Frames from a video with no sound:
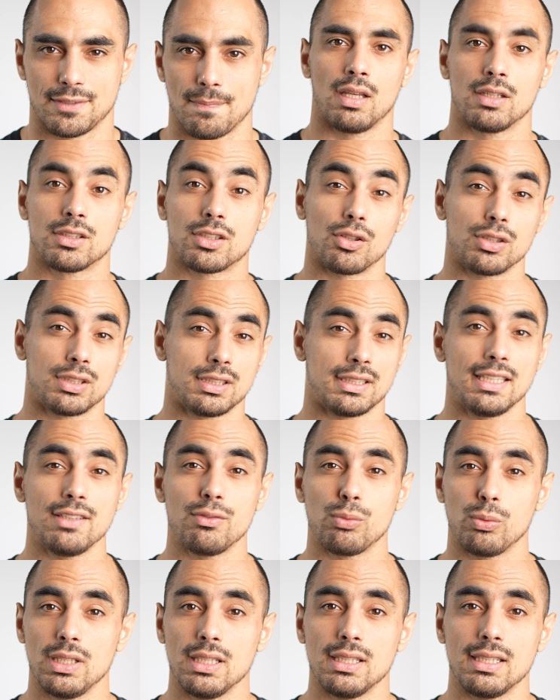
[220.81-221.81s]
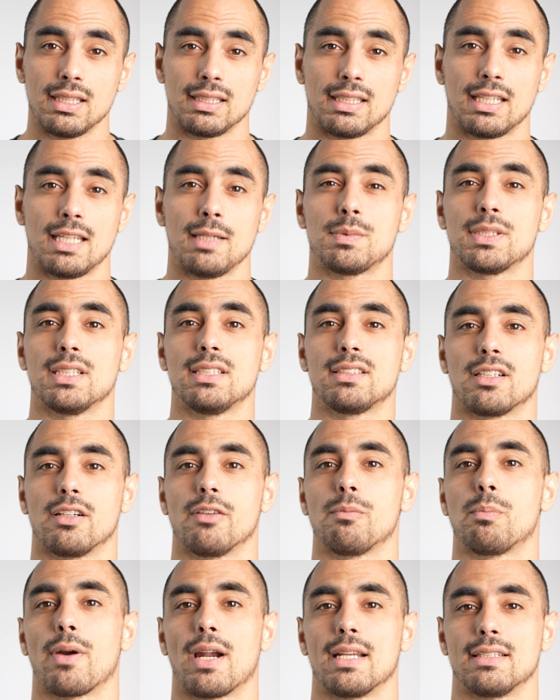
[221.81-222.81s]
So Steve Whelan keeps the
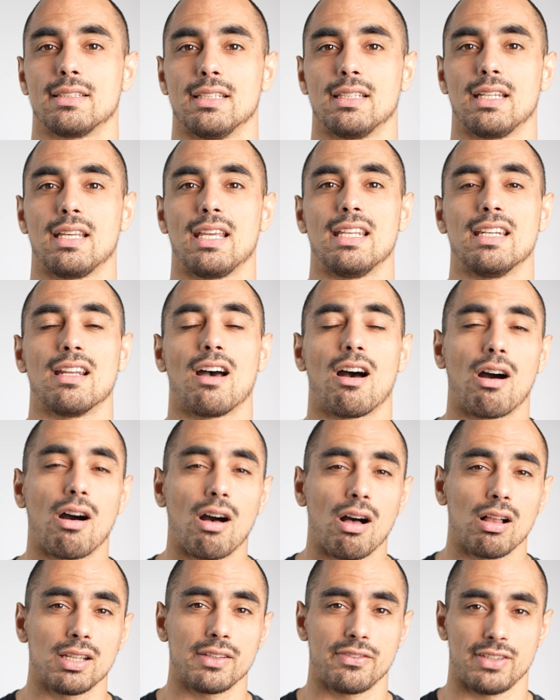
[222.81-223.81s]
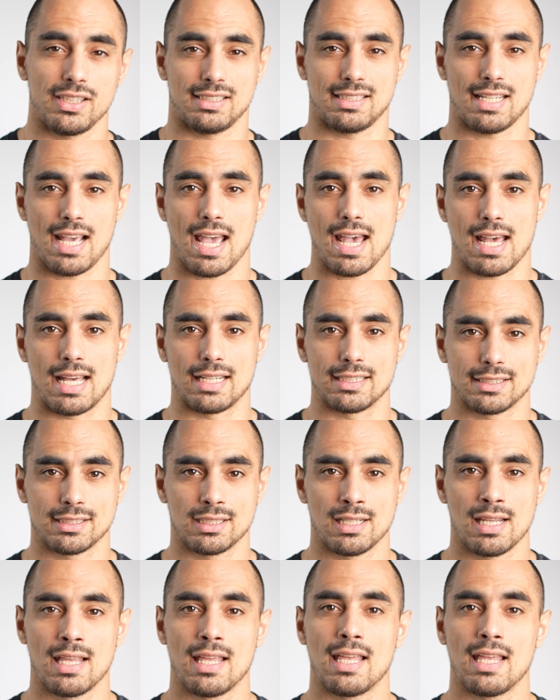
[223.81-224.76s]
serve present in all of his tasks.